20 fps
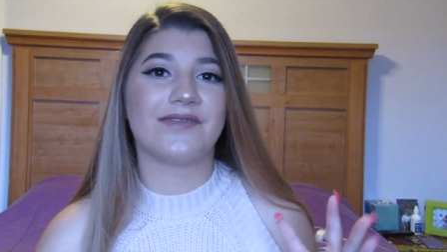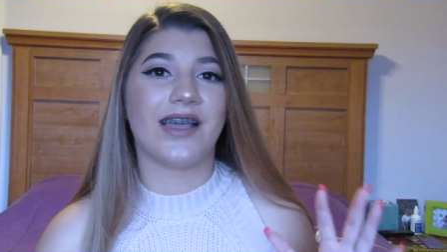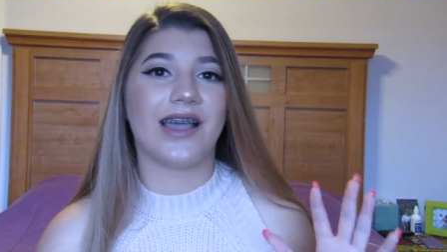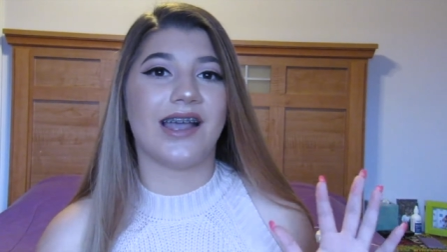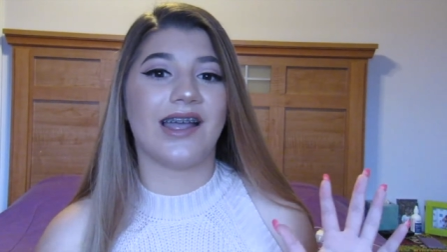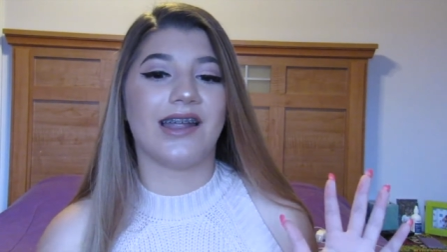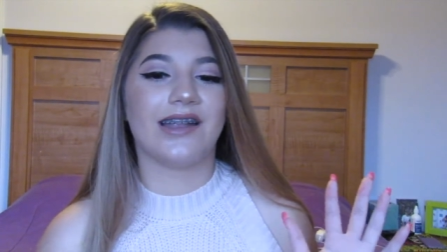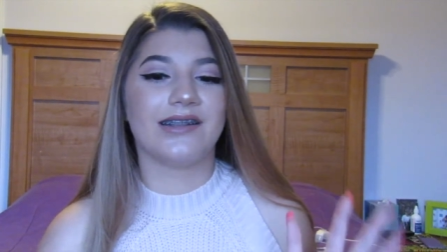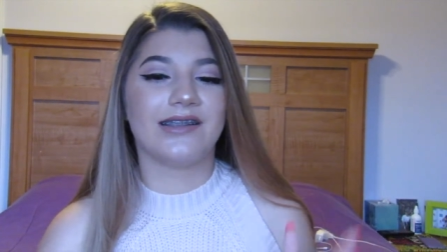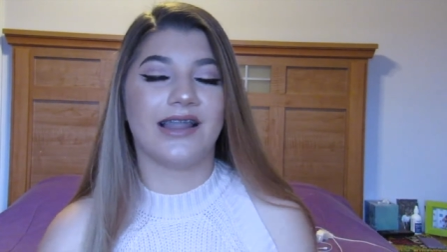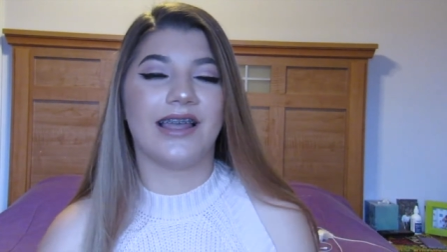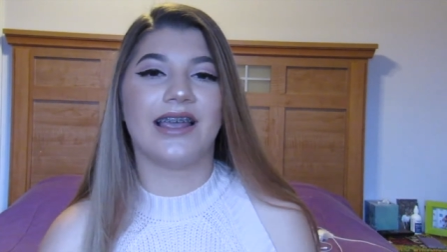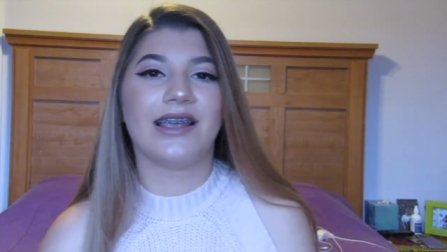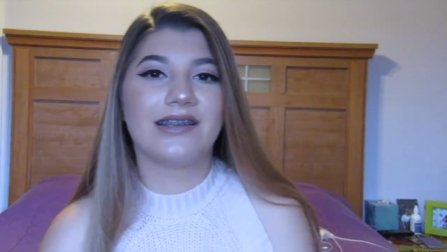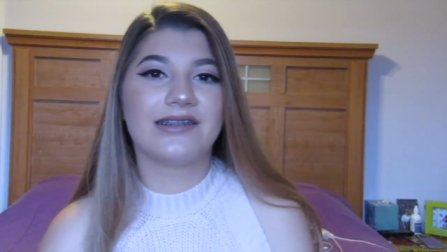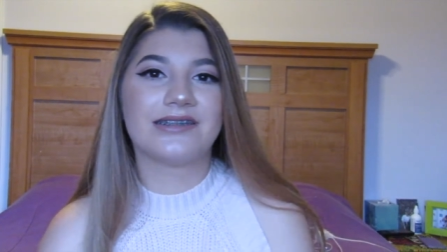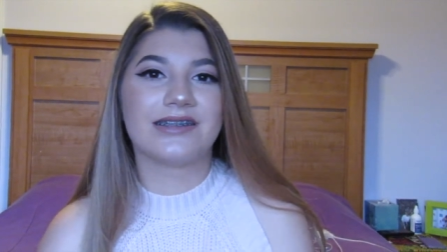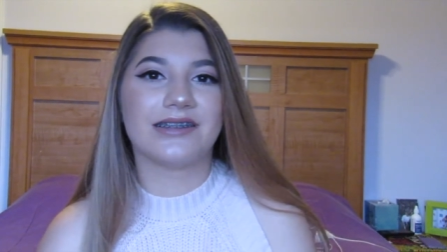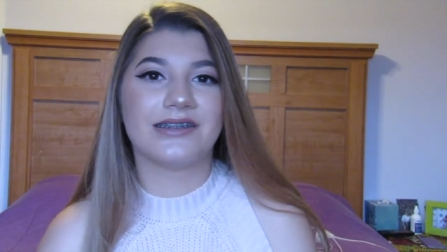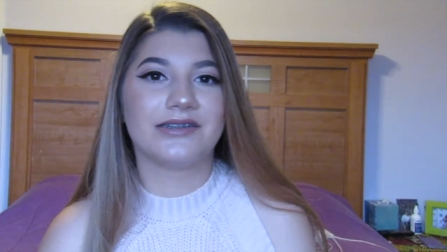I'd
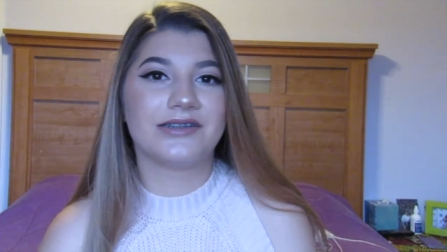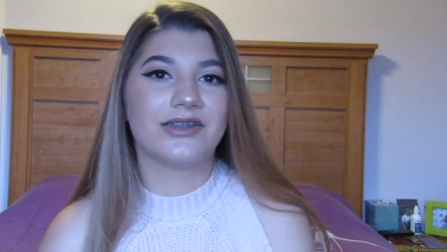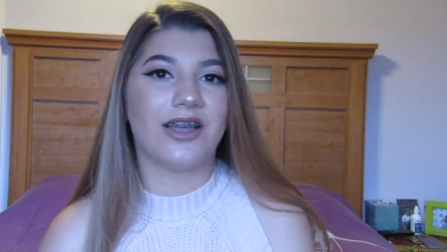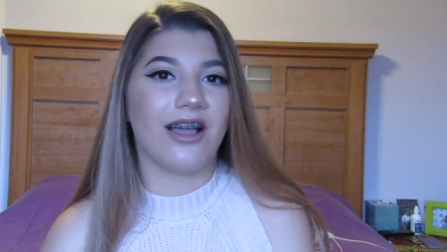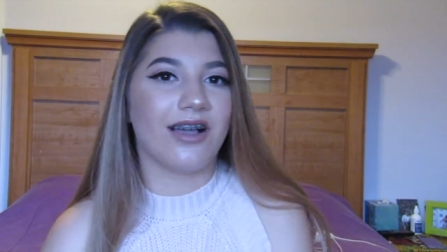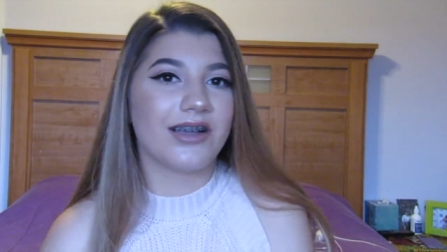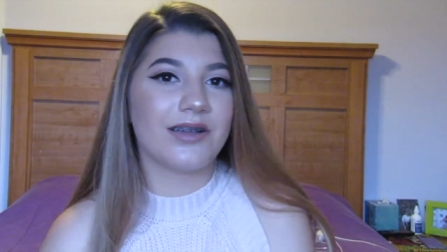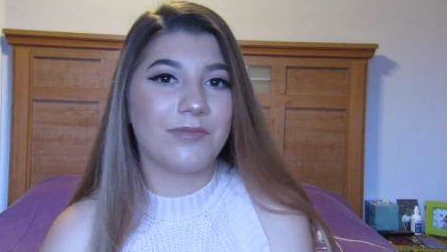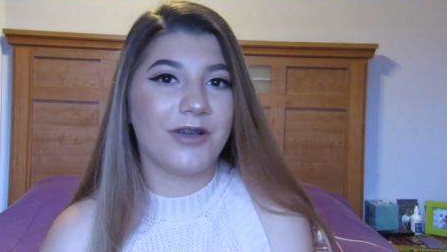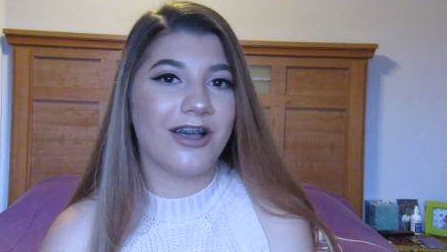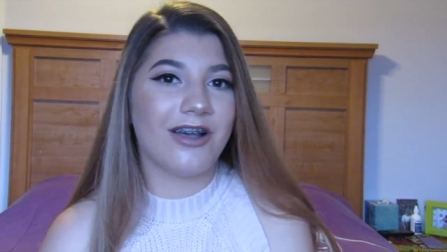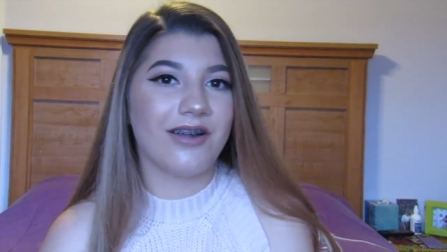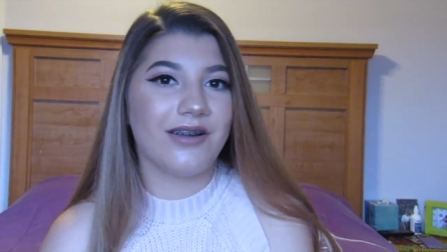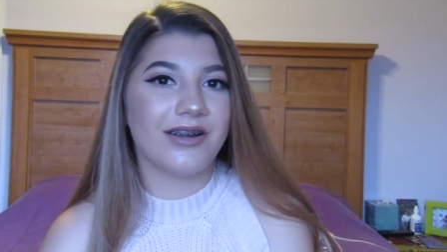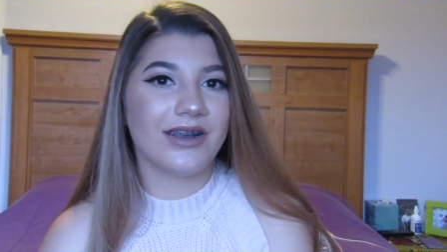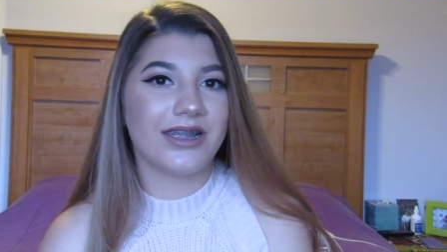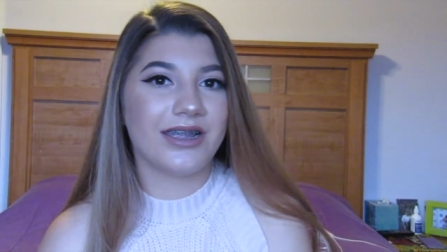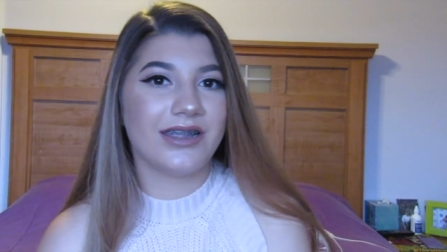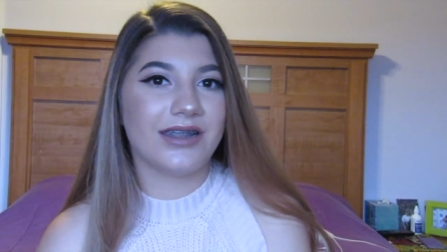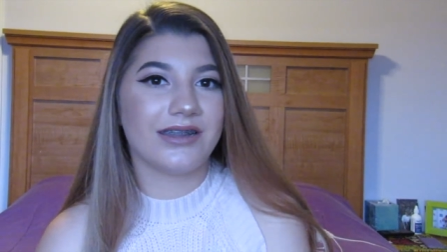like to talk
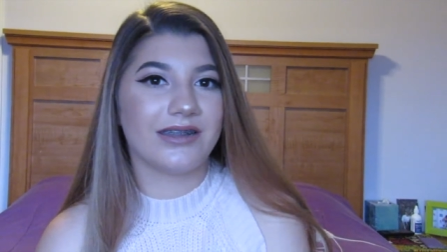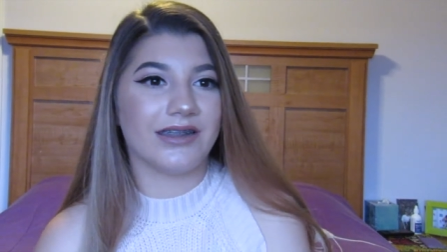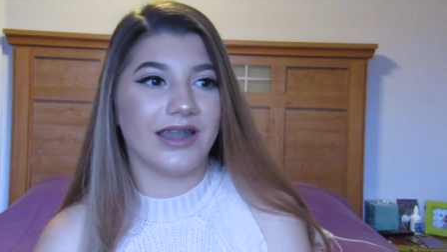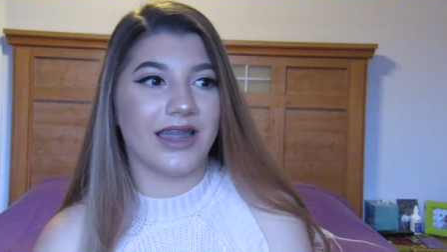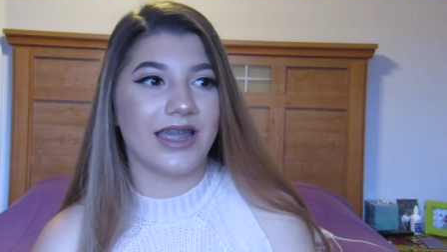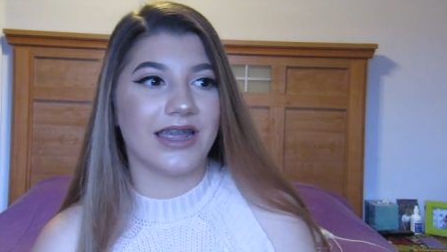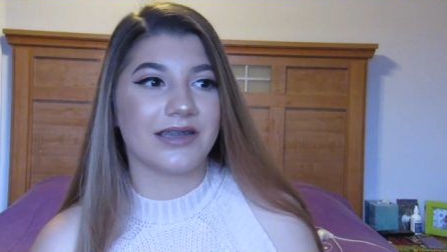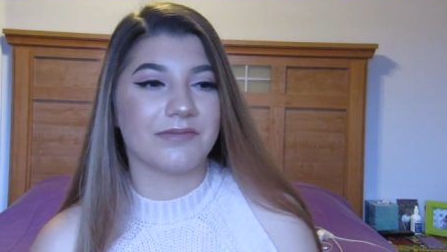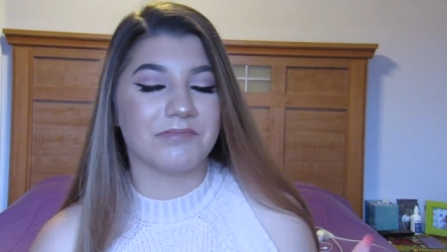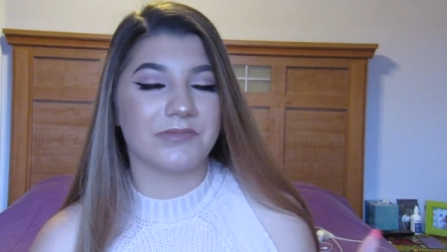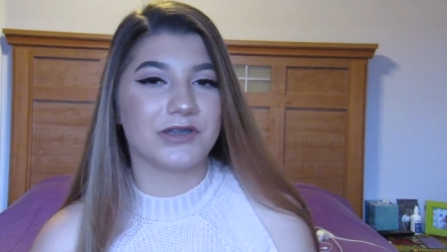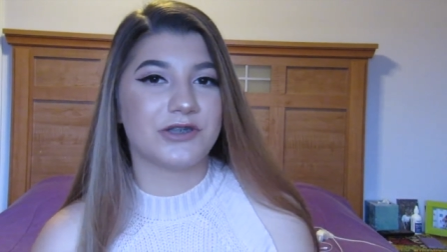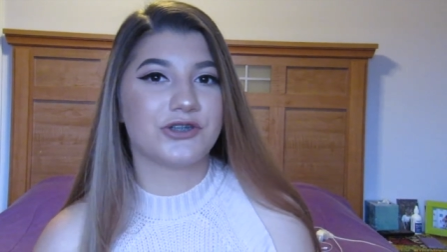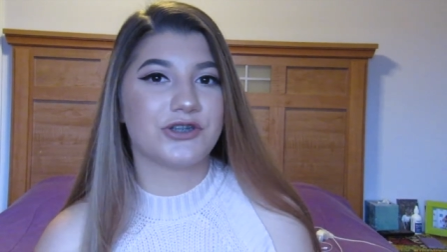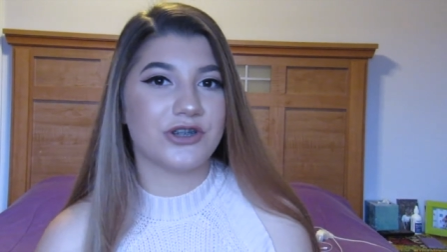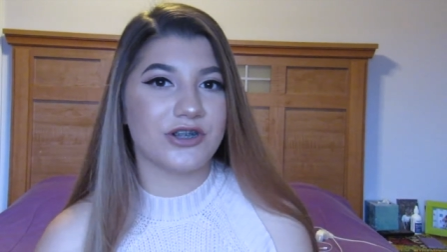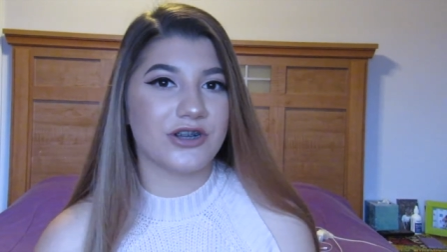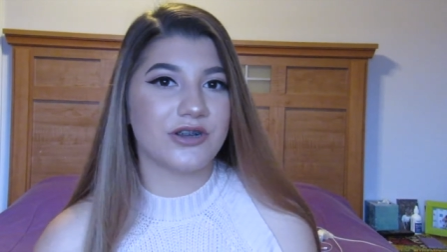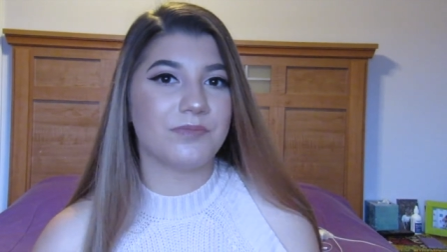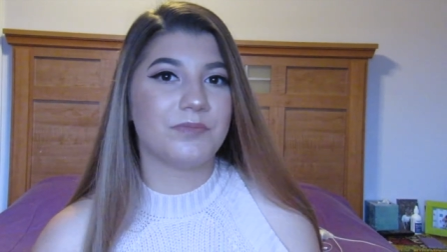about it like
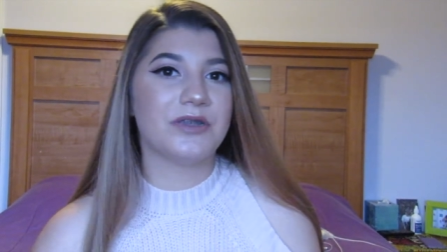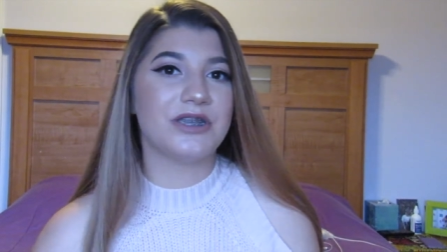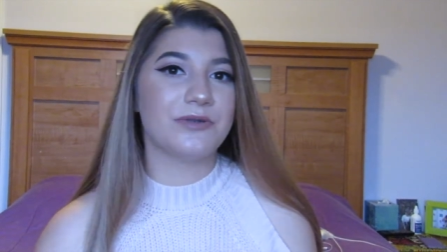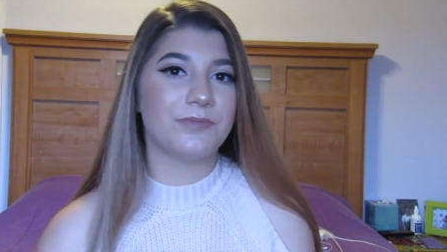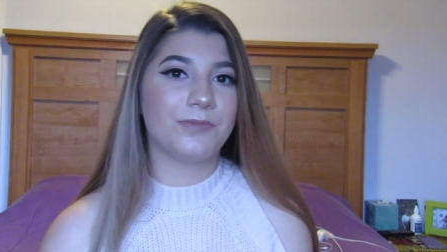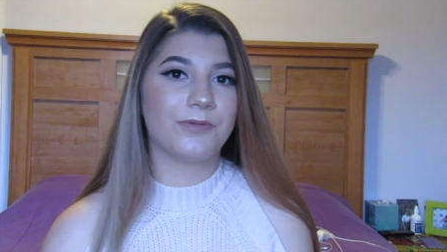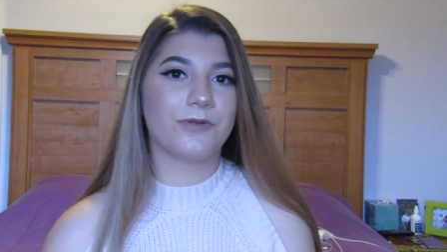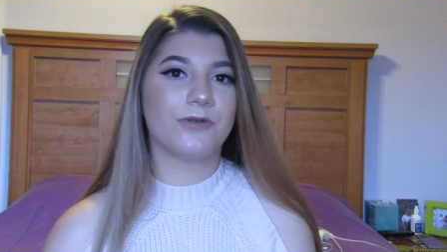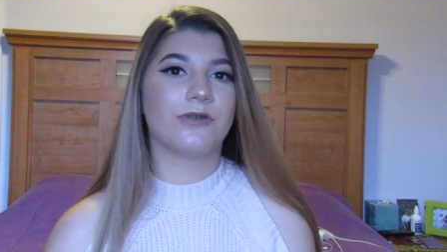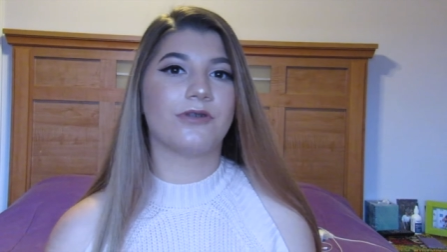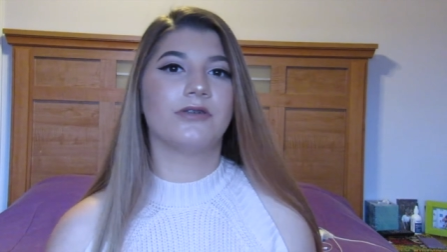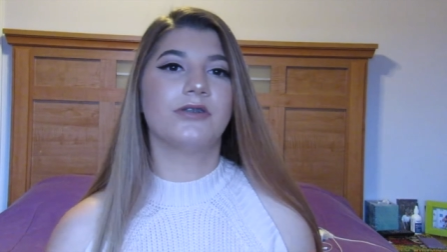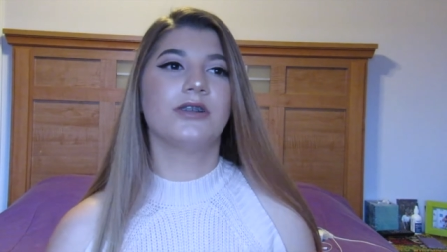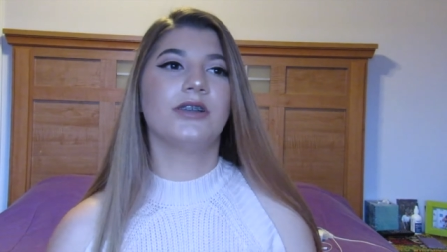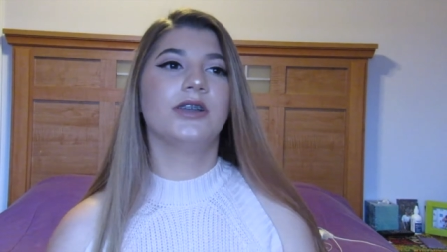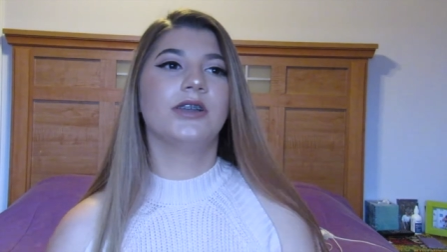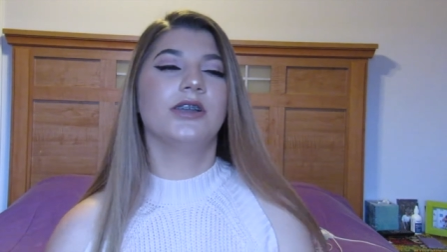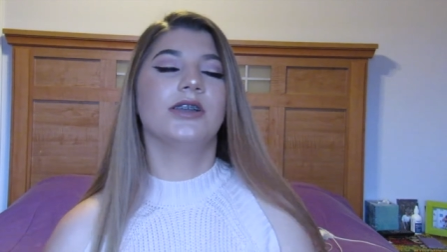mature people.